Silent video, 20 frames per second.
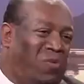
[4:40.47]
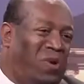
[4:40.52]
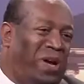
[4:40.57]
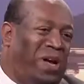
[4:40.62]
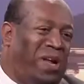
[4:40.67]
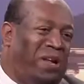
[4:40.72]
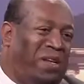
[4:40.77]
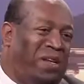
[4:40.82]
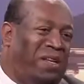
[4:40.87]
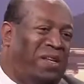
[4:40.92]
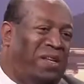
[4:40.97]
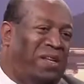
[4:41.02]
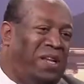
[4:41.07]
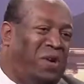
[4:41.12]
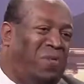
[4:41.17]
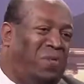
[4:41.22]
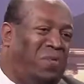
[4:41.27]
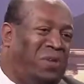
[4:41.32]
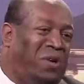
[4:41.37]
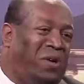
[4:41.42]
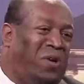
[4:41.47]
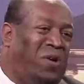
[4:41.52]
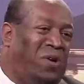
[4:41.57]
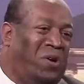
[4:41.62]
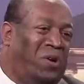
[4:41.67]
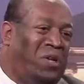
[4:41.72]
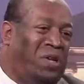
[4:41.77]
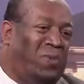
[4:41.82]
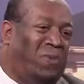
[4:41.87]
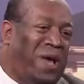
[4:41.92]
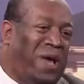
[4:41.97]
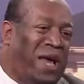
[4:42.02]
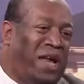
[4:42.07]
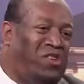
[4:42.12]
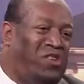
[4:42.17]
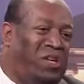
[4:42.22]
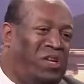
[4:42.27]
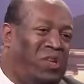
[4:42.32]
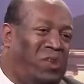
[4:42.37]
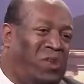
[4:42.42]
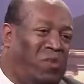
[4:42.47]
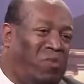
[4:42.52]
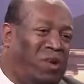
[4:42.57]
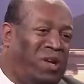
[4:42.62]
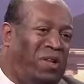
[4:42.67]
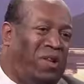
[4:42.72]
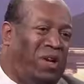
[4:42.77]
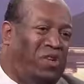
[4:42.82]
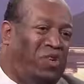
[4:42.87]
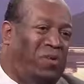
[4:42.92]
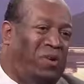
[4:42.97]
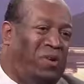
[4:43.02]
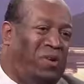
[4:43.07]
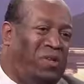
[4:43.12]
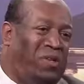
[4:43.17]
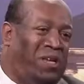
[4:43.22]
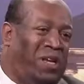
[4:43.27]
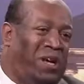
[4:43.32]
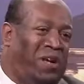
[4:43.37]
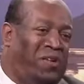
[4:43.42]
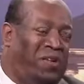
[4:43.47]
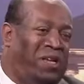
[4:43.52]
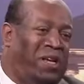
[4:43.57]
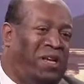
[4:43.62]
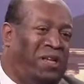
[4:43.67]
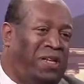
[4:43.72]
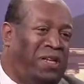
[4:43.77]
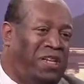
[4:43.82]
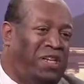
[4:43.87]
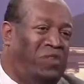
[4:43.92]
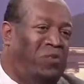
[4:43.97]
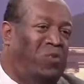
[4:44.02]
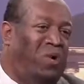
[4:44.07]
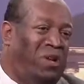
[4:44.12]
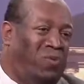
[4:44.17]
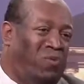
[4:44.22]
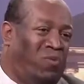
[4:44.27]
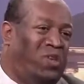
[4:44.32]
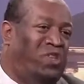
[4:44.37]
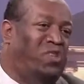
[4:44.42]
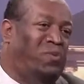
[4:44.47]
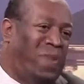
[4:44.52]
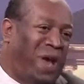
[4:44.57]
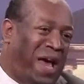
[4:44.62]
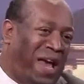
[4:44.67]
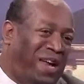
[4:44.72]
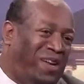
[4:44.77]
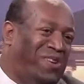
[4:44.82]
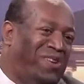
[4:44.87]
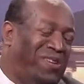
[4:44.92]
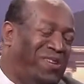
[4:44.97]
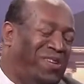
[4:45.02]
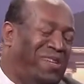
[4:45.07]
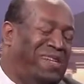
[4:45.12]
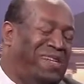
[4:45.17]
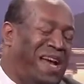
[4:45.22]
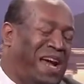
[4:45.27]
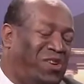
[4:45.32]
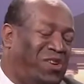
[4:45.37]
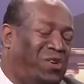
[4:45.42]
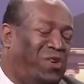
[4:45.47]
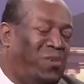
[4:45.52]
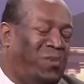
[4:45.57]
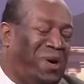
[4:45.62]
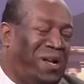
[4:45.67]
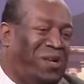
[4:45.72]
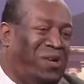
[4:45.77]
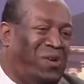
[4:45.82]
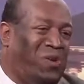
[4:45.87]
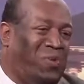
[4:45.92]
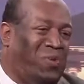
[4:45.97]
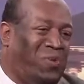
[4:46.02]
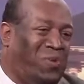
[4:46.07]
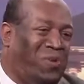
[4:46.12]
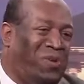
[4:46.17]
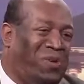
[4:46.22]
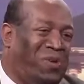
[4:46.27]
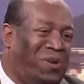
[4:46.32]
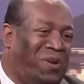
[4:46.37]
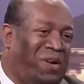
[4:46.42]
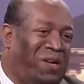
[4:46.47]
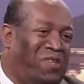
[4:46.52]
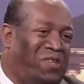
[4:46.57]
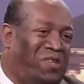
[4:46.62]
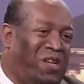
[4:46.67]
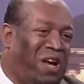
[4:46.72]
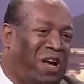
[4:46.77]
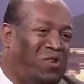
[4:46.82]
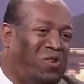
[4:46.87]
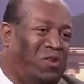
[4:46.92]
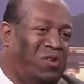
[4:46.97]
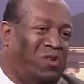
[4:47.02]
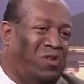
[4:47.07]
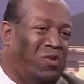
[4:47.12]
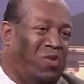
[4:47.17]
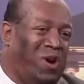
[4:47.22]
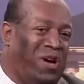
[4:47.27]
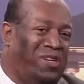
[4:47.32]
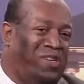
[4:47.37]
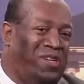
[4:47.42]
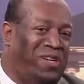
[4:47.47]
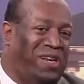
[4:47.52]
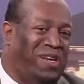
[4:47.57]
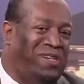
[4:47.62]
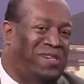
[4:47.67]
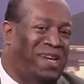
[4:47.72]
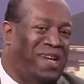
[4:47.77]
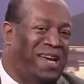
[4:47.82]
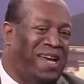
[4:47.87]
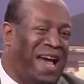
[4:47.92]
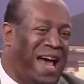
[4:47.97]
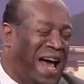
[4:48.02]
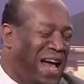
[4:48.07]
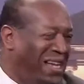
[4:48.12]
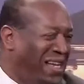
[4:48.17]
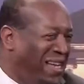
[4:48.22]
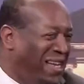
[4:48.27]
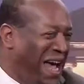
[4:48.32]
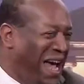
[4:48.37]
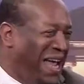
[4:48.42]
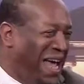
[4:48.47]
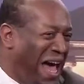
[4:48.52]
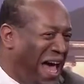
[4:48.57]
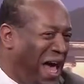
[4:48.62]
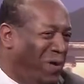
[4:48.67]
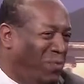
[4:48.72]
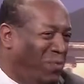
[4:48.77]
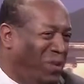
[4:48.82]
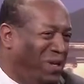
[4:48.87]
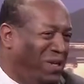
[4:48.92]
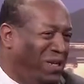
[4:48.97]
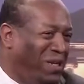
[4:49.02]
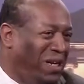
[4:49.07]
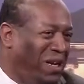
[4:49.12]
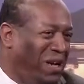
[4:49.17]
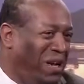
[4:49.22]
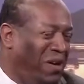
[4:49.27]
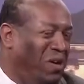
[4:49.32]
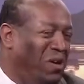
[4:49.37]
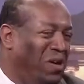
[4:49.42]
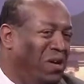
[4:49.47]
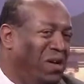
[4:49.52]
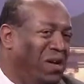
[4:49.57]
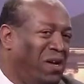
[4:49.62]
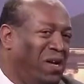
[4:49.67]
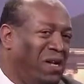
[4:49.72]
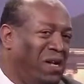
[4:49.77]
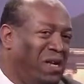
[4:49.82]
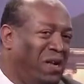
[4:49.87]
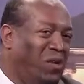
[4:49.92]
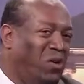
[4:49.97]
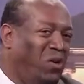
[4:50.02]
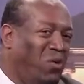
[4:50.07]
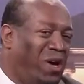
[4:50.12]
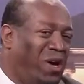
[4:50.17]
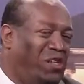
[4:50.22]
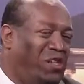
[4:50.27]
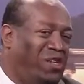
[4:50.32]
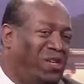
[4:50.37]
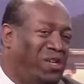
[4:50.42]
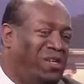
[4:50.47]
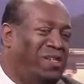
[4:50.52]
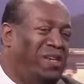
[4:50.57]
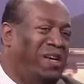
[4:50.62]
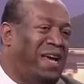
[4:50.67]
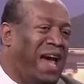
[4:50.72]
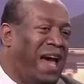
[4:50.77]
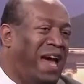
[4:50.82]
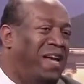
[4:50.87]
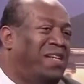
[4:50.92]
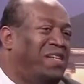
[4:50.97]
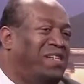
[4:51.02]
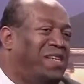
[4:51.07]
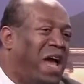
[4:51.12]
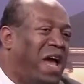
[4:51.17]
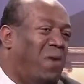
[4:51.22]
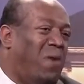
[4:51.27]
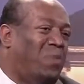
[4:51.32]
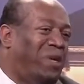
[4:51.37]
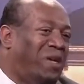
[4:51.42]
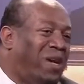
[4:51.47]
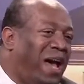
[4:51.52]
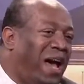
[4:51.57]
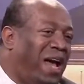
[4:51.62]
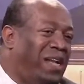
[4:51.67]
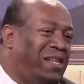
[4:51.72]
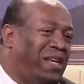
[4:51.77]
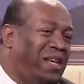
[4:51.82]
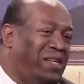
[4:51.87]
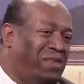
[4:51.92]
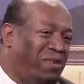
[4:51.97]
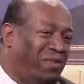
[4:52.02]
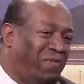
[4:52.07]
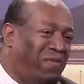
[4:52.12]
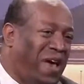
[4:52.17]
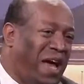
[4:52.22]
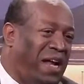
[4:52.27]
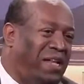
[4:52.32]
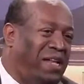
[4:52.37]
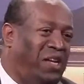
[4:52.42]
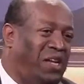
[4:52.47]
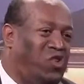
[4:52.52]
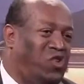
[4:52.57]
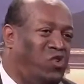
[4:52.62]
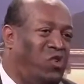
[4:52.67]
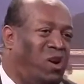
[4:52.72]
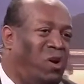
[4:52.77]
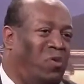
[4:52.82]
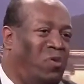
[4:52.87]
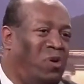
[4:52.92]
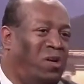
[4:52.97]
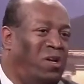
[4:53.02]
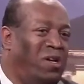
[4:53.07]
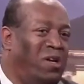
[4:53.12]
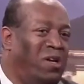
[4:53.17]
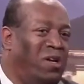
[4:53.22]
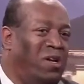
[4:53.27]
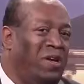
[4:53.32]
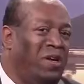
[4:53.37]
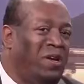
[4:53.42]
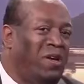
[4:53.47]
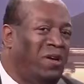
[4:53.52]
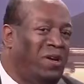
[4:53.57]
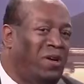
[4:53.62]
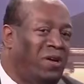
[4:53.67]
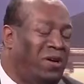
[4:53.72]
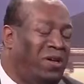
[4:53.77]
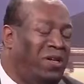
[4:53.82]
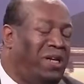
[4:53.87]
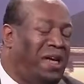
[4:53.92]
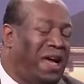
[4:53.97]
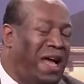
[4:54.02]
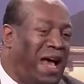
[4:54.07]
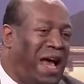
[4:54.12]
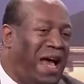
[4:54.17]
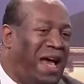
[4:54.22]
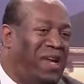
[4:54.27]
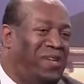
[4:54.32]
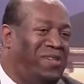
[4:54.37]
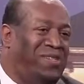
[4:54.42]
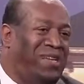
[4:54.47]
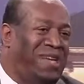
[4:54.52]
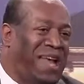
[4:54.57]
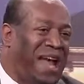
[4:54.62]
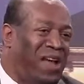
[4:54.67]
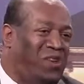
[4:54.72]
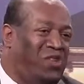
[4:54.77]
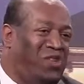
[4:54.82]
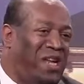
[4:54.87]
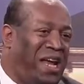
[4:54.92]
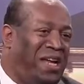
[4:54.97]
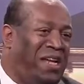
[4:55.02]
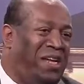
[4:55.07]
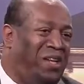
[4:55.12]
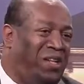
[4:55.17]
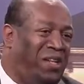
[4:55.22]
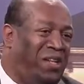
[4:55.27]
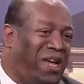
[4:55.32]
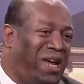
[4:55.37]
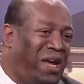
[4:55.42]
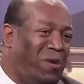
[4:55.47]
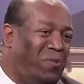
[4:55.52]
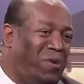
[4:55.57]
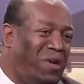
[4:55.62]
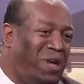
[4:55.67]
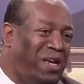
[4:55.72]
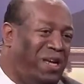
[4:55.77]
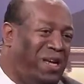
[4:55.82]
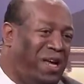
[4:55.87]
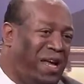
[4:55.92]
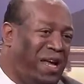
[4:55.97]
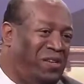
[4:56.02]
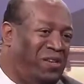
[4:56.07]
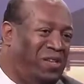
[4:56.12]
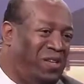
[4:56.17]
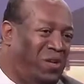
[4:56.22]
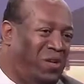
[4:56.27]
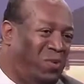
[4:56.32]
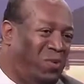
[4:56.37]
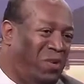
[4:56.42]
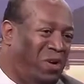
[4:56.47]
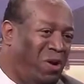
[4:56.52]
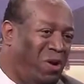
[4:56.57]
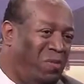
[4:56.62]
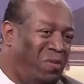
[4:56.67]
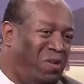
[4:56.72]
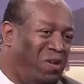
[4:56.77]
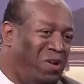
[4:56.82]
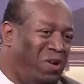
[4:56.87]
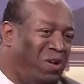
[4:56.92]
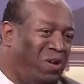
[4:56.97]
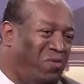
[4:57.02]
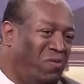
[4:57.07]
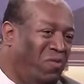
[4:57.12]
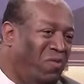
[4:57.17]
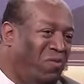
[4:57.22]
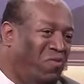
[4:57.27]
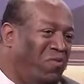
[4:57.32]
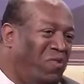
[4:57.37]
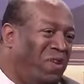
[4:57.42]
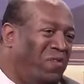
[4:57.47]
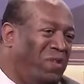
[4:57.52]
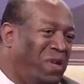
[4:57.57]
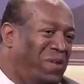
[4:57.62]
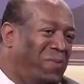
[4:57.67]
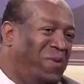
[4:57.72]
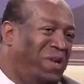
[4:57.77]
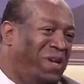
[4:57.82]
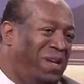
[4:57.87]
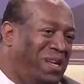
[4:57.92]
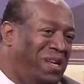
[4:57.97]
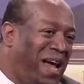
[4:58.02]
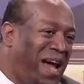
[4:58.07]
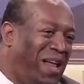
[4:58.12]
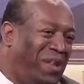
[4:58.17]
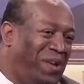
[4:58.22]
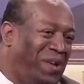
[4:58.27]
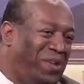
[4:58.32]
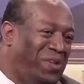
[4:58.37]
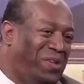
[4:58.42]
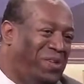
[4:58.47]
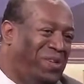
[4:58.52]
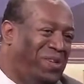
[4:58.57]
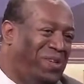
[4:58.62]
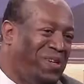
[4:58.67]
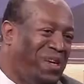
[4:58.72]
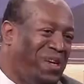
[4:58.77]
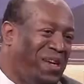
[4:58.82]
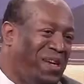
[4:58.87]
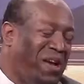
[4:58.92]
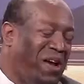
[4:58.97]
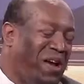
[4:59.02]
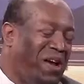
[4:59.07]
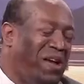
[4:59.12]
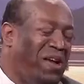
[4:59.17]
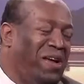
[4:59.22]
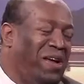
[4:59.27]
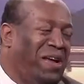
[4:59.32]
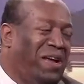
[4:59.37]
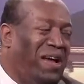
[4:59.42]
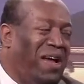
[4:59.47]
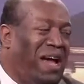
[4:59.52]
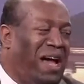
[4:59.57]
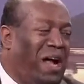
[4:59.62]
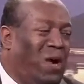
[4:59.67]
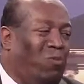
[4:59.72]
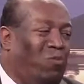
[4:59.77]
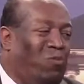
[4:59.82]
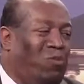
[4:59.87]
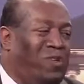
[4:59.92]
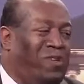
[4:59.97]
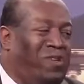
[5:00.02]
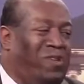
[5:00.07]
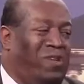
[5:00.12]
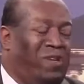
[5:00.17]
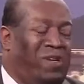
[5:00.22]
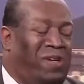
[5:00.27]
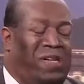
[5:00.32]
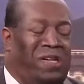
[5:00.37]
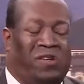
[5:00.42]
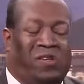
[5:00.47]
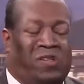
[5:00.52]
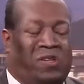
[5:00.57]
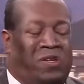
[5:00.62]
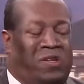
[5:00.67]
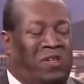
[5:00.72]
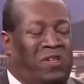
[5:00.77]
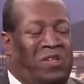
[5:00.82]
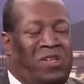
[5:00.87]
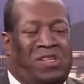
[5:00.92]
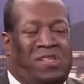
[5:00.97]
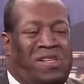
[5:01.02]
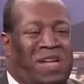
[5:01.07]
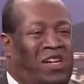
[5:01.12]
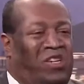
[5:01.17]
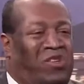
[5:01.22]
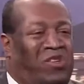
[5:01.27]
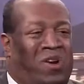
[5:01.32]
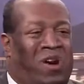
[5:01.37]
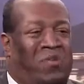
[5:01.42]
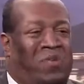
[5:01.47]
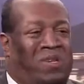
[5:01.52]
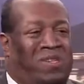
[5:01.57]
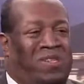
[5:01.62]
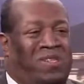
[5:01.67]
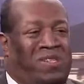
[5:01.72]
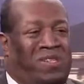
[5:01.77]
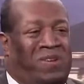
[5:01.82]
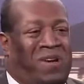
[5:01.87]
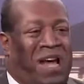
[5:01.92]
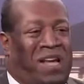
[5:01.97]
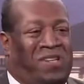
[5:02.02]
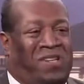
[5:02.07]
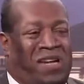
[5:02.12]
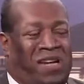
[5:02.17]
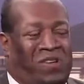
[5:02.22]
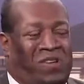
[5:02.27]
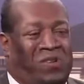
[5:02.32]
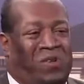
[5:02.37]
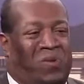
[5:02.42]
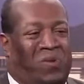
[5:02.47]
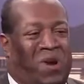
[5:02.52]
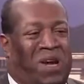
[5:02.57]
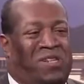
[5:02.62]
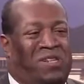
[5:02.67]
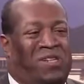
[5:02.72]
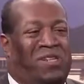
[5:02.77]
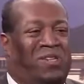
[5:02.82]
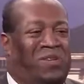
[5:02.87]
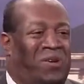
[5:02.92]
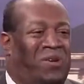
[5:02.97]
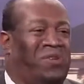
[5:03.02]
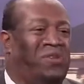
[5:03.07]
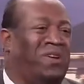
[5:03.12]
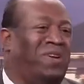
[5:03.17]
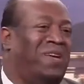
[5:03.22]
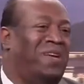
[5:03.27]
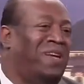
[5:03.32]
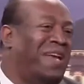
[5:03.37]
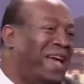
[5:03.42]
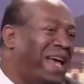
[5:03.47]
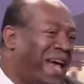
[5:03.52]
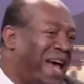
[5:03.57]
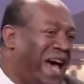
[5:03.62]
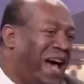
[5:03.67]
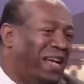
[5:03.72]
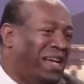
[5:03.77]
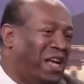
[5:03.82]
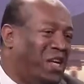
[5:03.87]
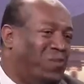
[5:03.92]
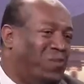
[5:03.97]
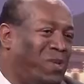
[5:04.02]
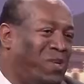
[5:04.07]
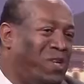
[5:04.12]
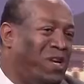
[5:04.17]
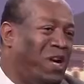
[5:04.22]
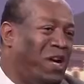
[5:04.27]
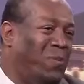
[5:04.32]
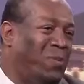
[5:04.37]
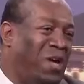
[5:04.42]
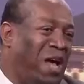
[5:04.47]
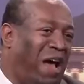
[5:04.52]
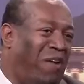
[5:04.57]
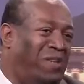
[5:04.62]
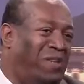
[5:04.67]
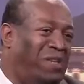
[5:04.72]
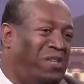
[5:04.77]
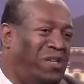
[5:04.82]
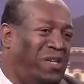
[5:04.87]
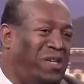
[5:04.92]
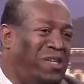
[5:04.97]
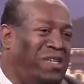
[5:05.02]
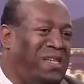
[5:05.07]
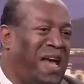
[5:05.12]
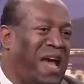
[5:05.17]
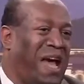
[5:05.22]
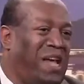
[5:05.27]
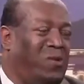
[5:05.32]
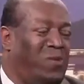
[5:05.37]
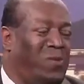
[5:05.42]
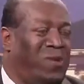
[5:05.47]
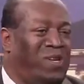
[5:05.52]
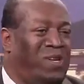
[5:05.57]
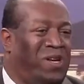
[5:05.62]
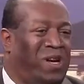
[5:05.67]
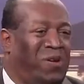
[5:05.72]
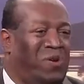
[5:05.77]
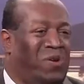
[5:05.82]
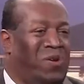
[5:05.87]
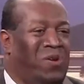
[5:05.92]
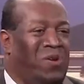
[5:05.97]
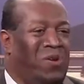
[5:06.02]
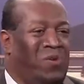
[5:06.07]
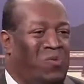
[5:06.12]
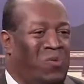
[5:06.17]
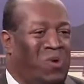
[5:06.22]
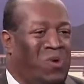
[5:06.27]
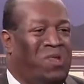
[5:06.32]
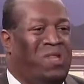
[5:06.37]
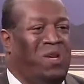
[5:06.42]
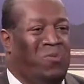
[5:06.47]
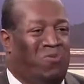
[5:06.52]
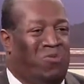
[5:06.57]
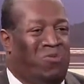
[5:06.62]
What's well, they're, they're currently managing three luxury hotels, at least one of which is managed, is actually owned by the Cuban military itself. So the question is, how did that happen, you know? The other question is, how did this happen in the context of the fact that Starwood currently has an outstanding claim against the Cuban government for $50 million. You know, um, so you know t- to this day, Starwood still hasn't answered the question in terms of how been done. But obviously, this hasn't been done with the